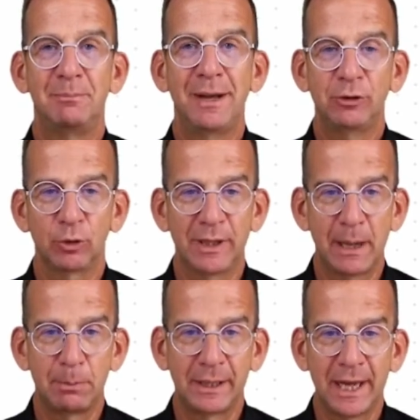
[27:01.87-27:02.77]
and based on the
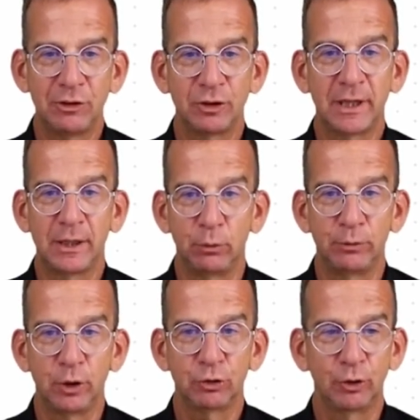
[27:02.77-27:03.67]
application that
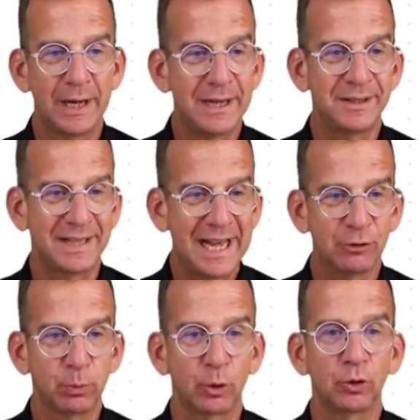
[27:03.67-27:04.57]
you've just created,
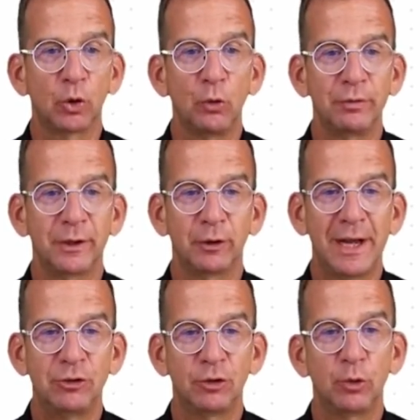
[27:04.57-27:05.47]
export the
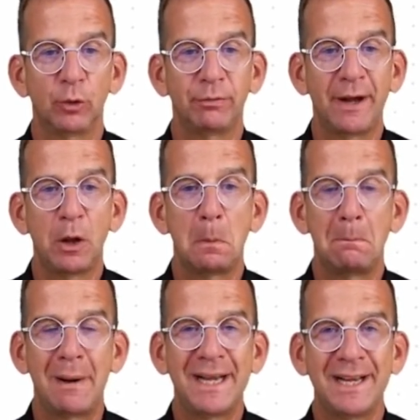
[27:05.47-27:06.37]
configuration to the file
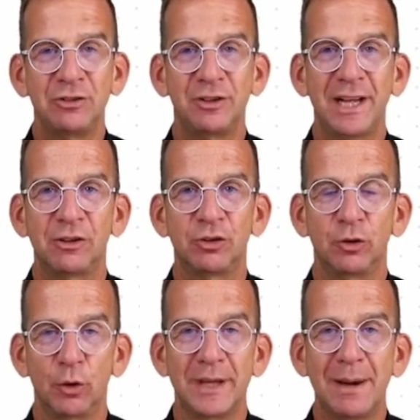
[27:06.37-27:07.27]

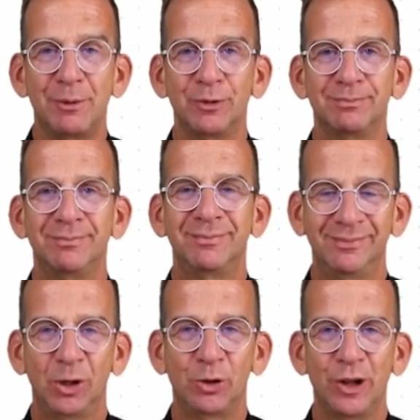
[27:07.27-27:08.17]
mynginx.yaml.
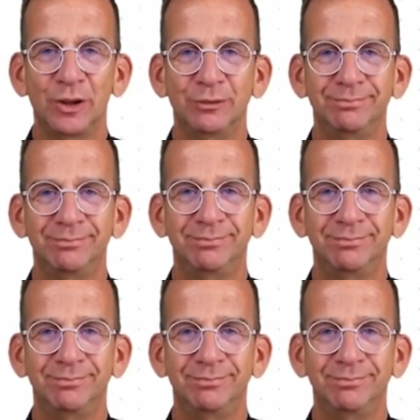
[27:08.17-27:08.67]
Good luck.